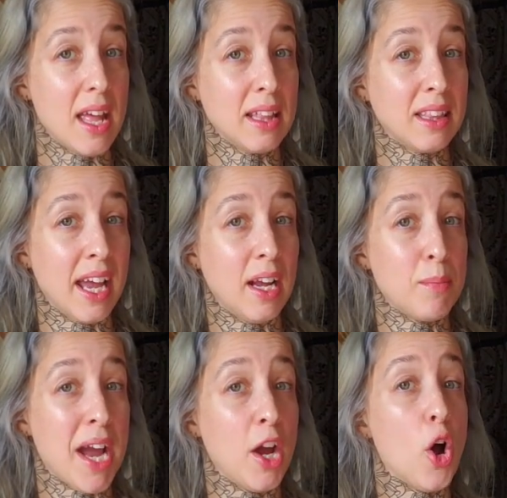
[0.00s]
like
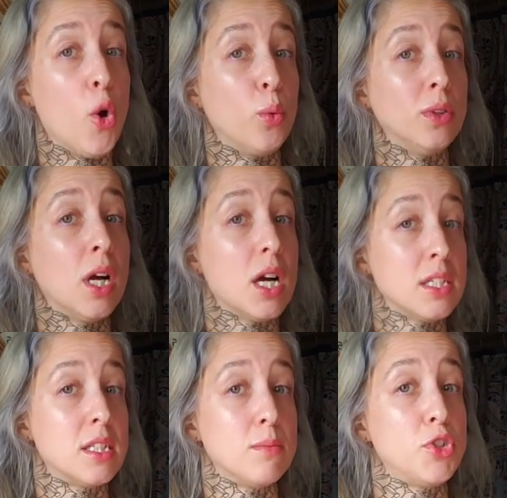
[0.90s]
my own
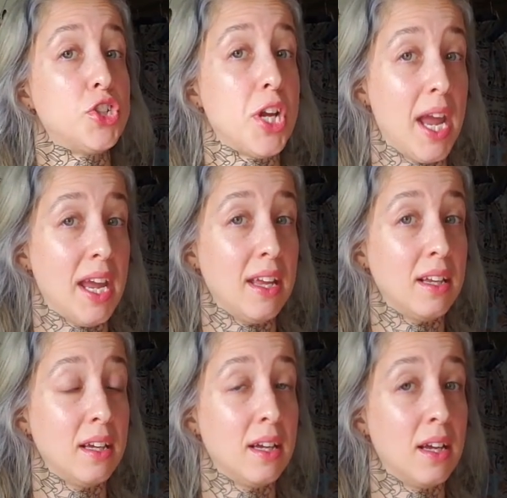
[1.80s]
custom shade